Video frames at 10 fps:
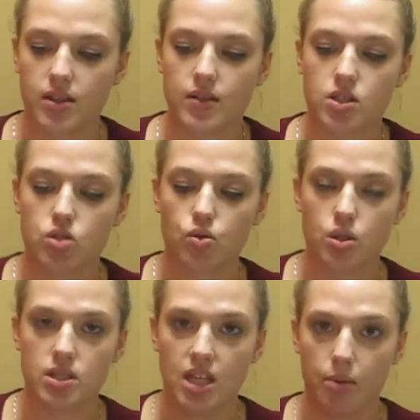the
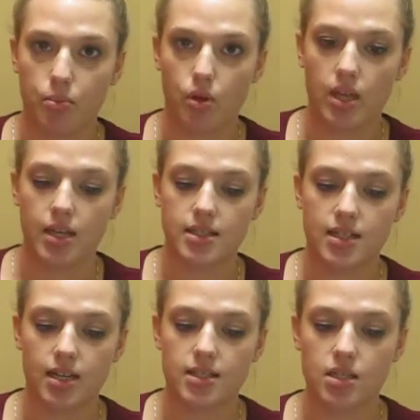stool sample, it is
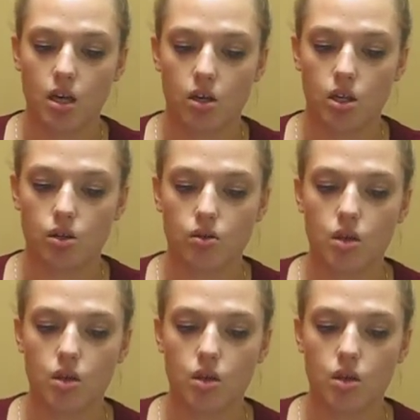going to tell you